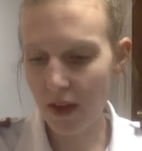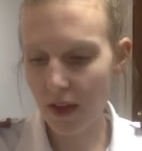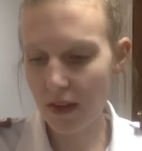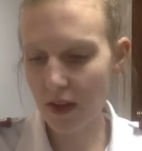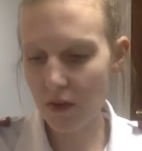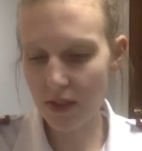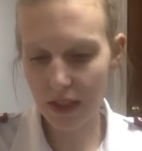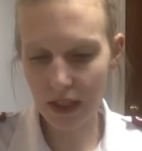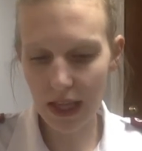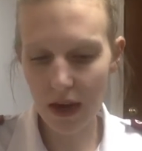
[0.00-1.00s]
And there was the
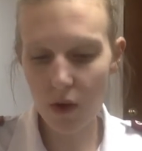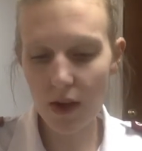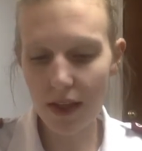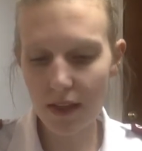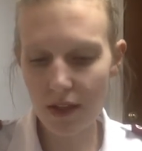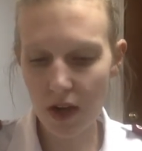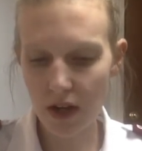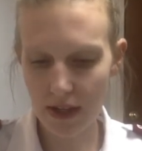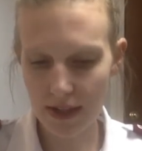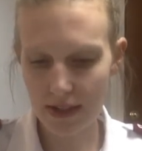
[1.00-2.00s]
cloud and the
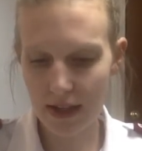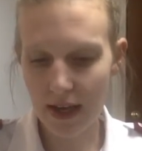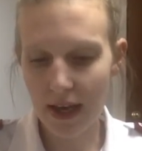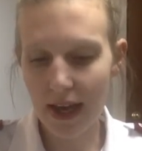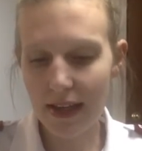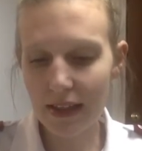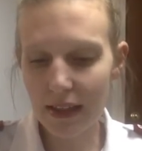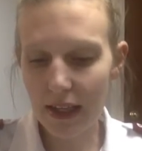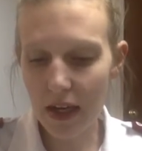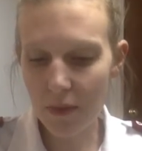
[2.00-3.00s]
darkness, and it
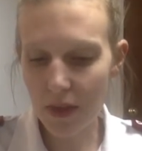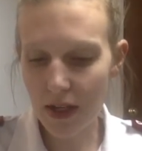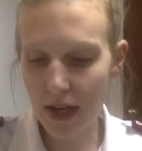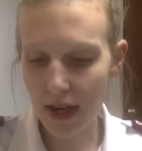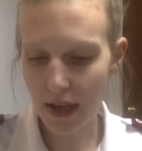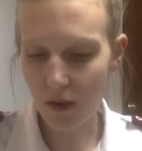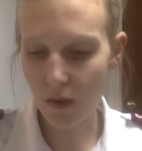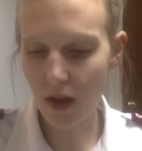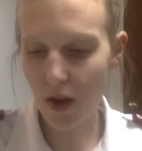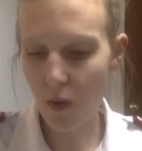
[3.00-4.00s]
lit up the night
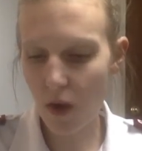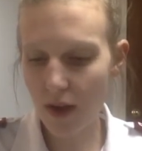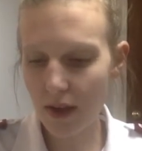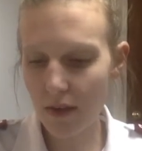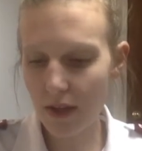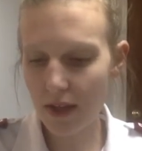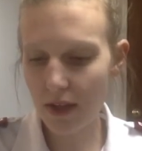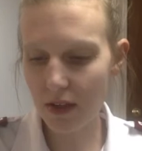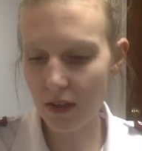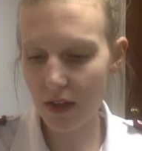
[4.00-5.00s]
without one coming
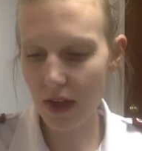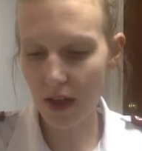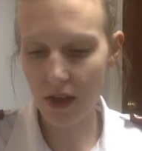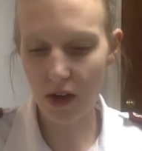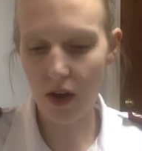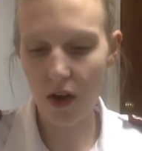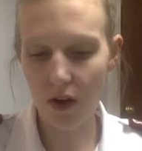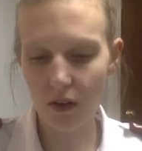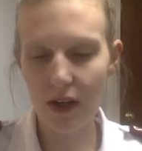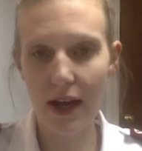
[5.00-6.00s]
near the other
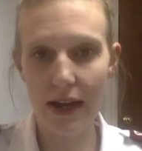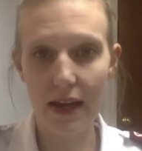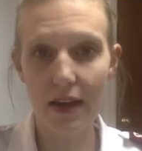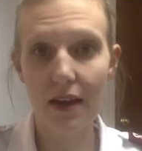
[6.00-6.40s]
all night.